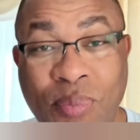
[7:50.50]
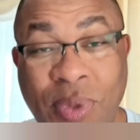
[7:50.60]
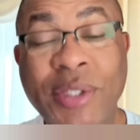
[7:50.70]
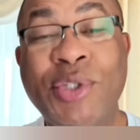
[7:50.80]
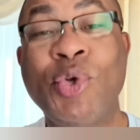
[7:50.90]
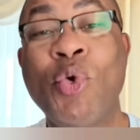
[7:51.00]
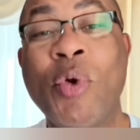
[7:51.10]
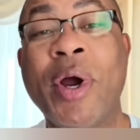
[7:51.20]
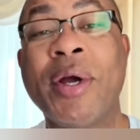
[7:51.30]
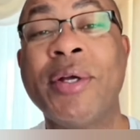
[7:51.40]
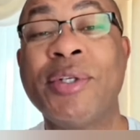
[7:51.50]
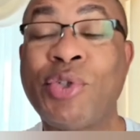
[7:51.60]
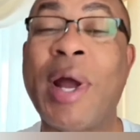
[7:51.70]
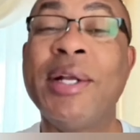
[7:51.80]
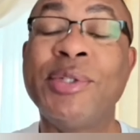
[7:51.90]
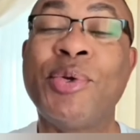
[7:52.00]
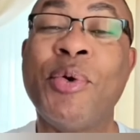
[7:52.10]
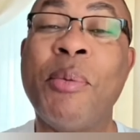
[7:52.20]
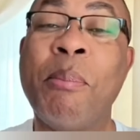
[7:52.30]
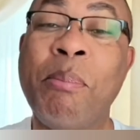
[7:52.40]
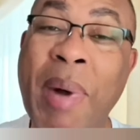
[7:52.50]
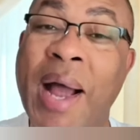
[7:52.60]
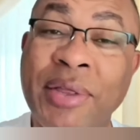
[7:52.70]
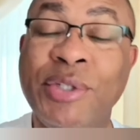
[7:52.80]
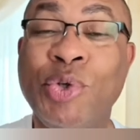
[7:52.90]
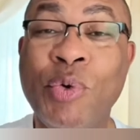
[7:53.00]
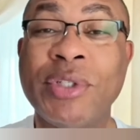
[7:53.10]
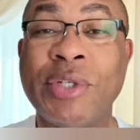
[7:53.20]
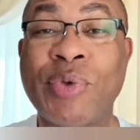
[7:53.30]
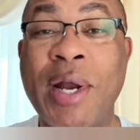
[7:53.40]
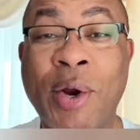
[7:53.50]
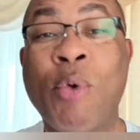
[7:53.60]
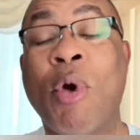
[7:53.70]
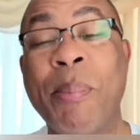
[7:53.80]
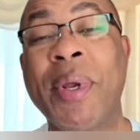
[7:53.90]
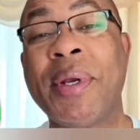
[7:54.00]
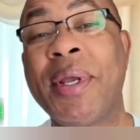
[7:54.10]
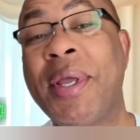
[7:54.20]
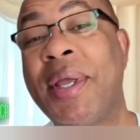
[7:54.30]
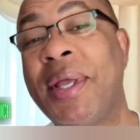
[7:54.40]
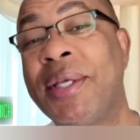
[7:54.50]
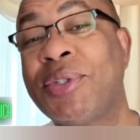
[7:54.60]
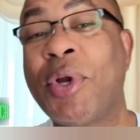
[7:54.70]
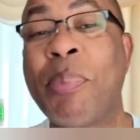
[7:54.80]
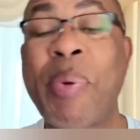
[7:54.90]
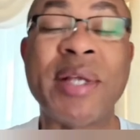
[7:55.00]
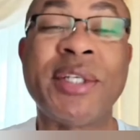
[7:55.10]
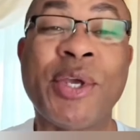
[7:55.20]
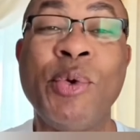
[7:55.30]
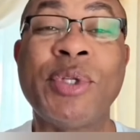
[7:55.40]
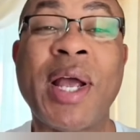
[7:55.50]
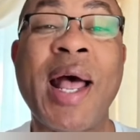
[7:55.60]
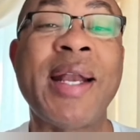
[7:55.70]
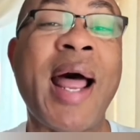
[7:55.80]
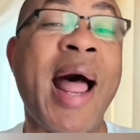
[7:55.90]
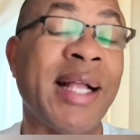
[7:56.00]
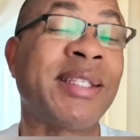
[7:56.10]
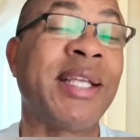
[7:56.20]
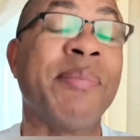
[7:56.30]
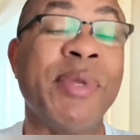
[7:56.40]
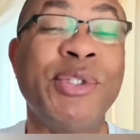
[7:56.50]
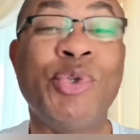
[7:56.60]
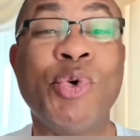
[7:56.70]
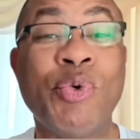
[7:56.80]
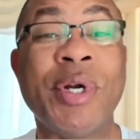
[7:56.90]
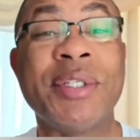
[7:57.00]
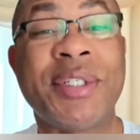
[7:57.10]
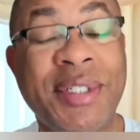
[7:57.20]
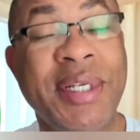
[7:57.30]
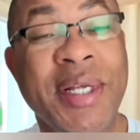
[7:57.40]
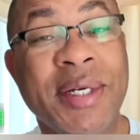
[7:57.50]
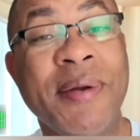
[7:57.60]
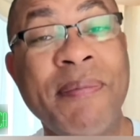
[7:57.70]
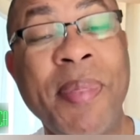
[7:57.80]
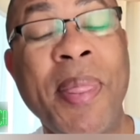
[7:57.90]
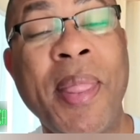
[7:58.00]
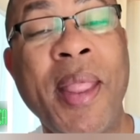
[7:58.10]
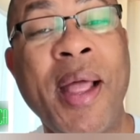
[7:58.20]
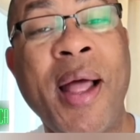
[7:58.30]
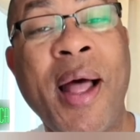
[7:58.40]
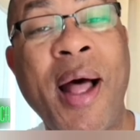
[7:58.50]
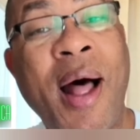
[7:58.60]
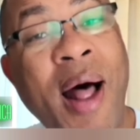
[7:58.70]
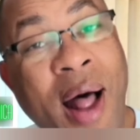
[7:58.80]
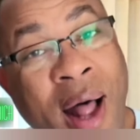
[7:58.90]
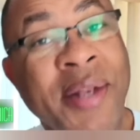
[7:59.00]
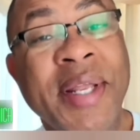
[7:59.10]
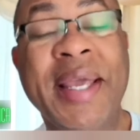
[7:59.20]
this juror trying to buy the jurors and try to corrupt it. So the prosecutor kind of accept the juror still on the